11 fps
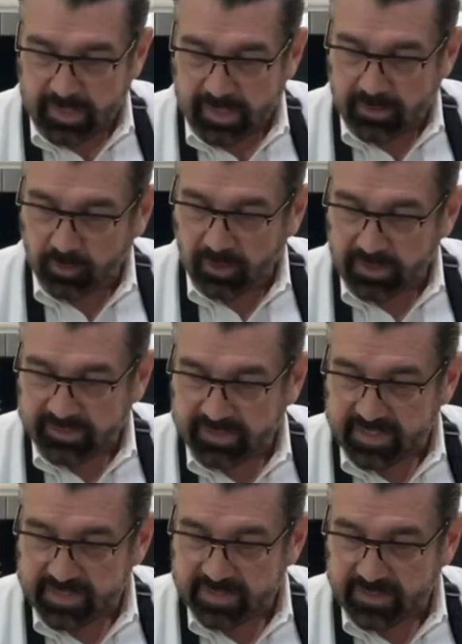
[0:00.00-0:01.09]
And we'll let
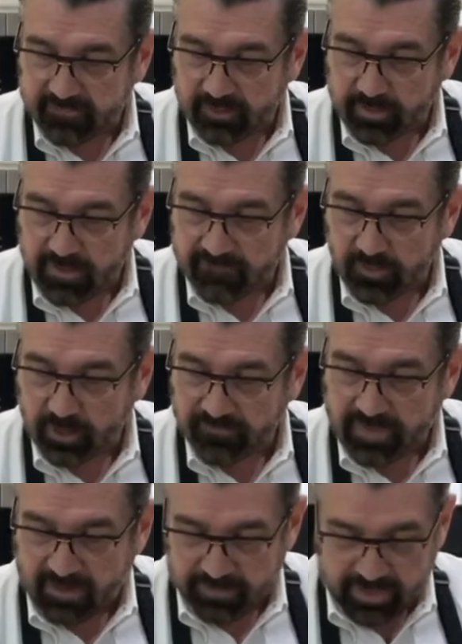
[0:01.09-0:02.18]
that sit for about 4 to
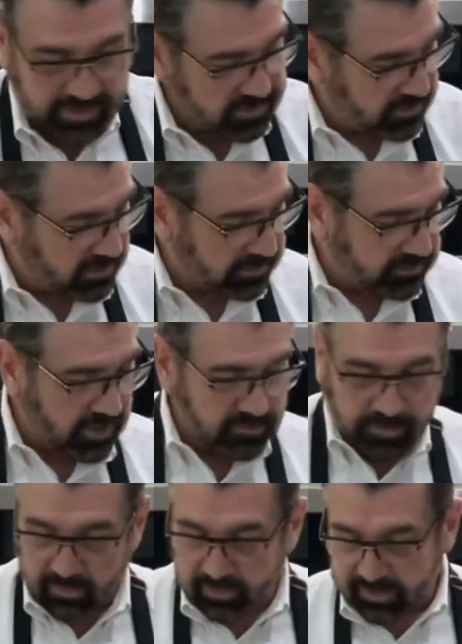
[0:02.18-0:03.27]
5 minutes until it starts
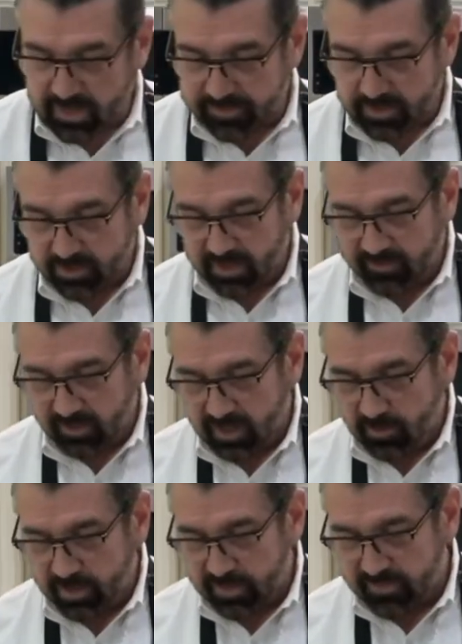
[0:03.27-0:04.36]
bubbling up. So I'm going to give it a
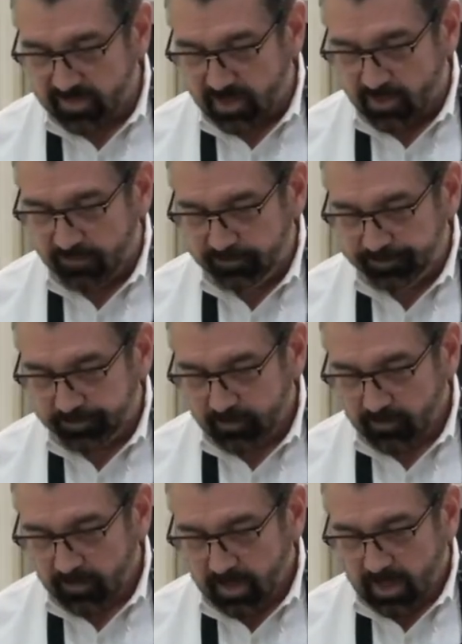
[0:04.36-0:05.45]
little bit of a stir.
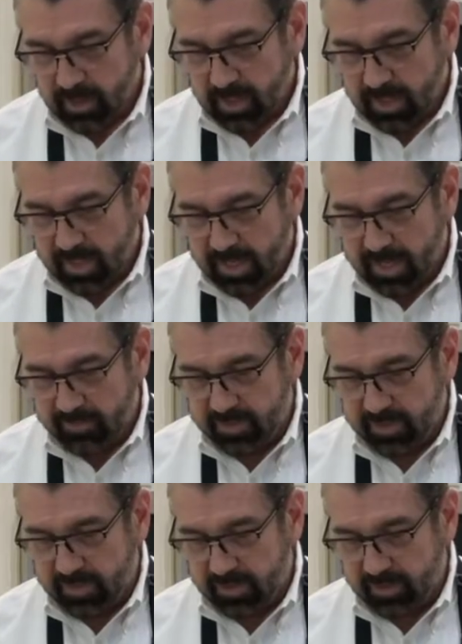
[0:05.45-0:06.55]
And
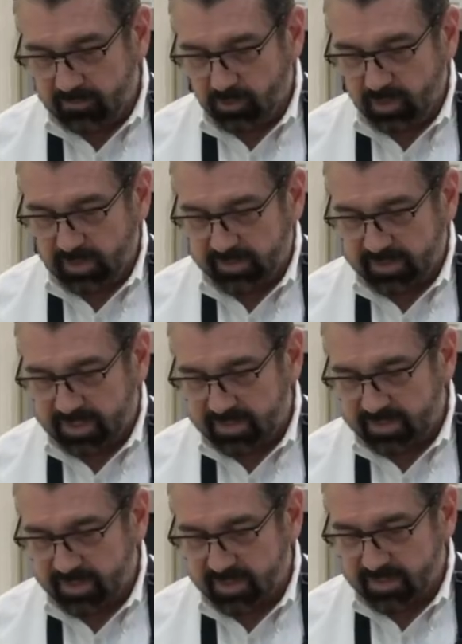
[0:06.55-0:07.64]
then we'll let that
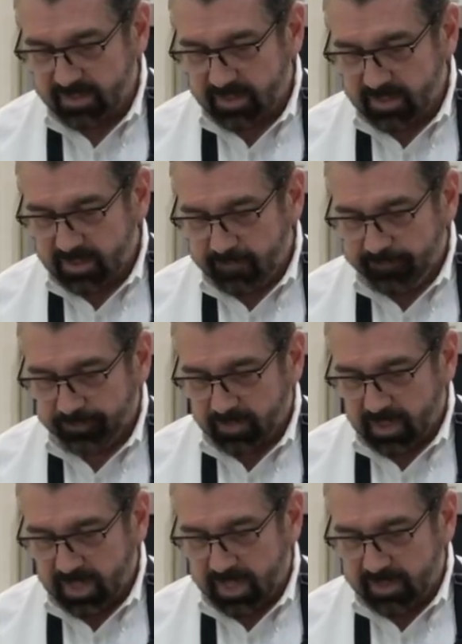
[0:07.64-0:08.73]
sit
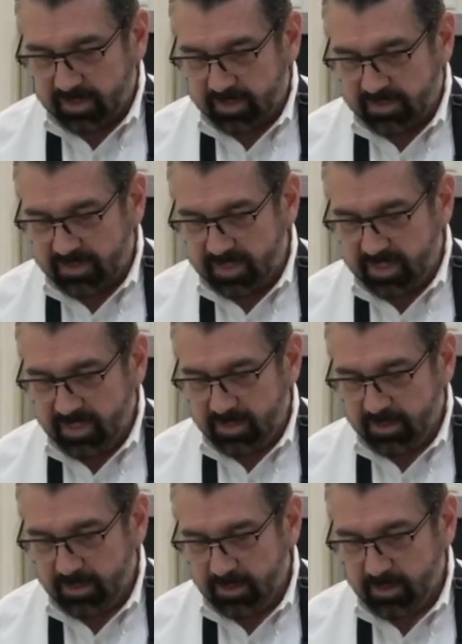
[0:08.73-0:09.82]
and see
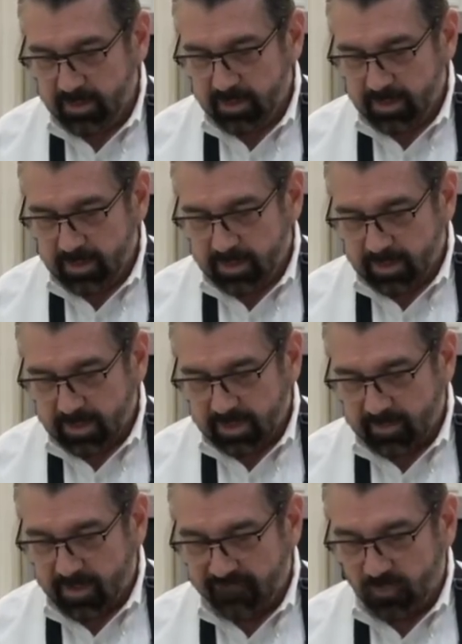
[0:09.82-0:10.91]
in
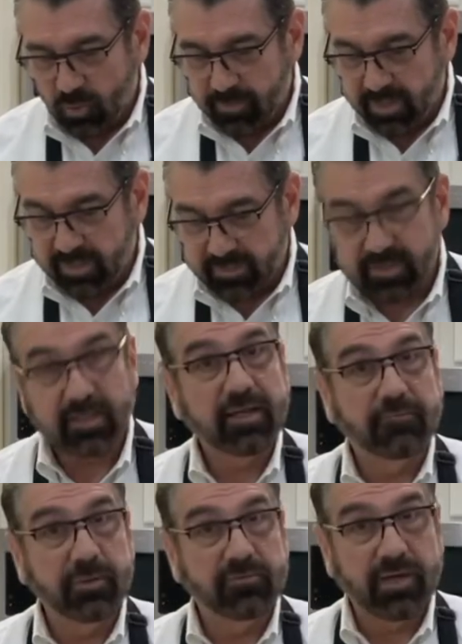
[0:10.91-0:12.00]
about 4 minutes
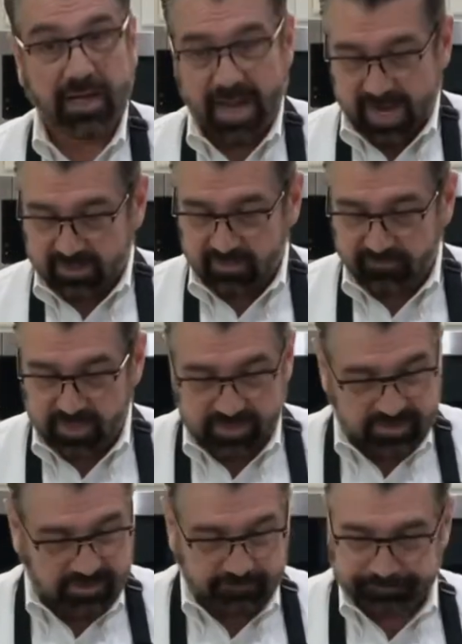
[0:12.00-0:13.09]
if we've got active
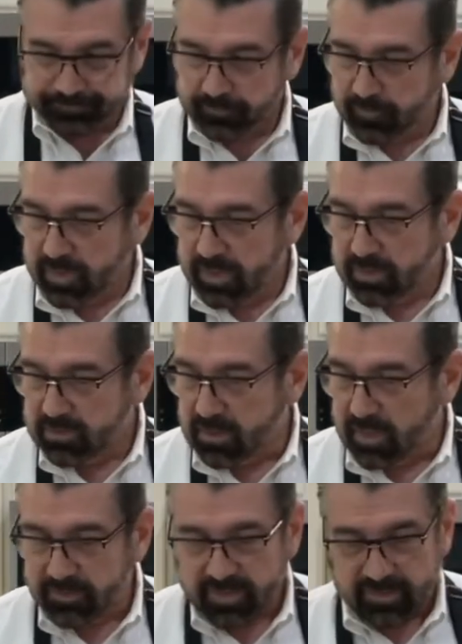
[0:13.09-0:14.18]
yeast. So
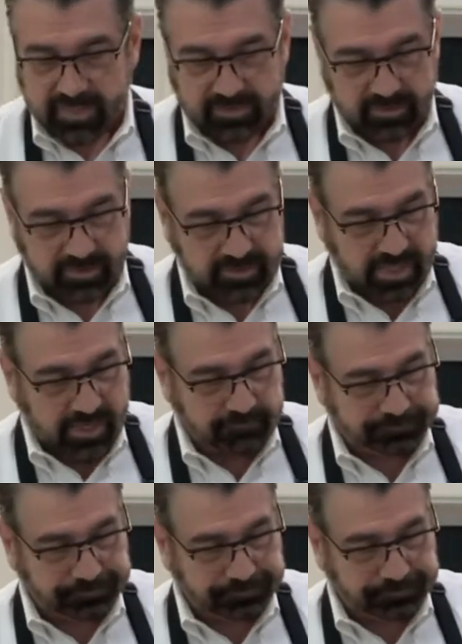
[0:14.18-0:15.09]
I'll set that to the side.